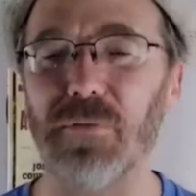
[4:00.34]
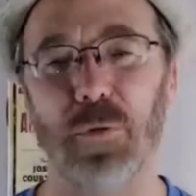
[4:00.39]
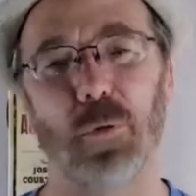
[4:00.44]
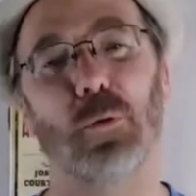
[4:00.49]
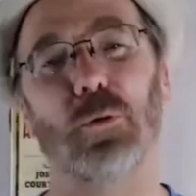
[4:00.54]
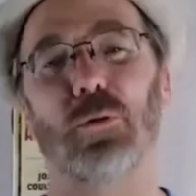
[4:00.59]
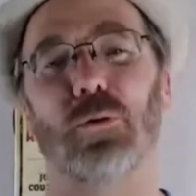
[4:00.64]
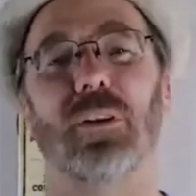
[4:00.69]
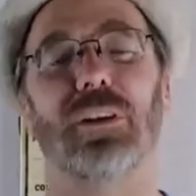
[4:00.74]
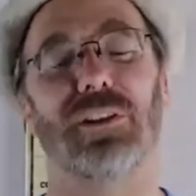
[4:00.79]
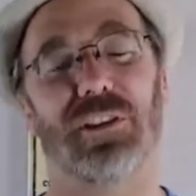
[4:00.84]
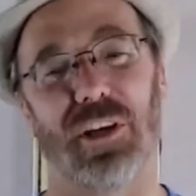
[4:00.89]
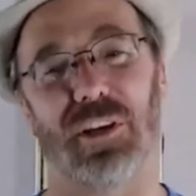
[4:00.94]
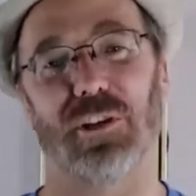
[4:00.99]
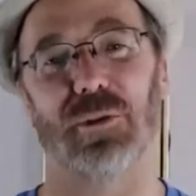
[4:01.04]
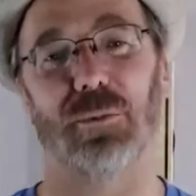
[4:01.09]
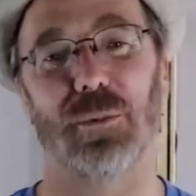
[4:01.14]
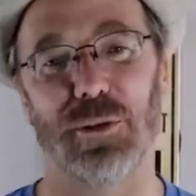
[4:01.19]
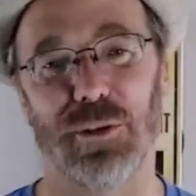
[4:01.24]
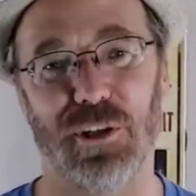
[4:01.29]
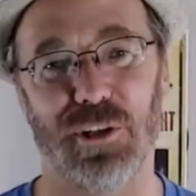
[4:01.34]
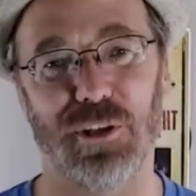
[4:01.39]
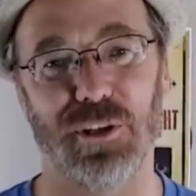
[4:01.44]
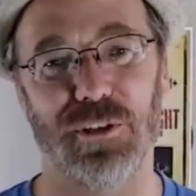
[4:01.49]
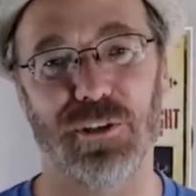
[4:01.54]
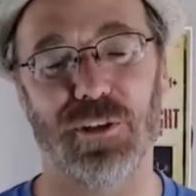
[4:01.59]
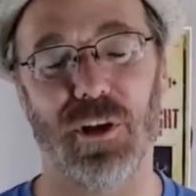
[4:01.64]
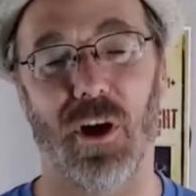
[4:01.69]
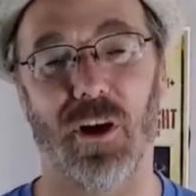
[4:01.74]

a few session musicians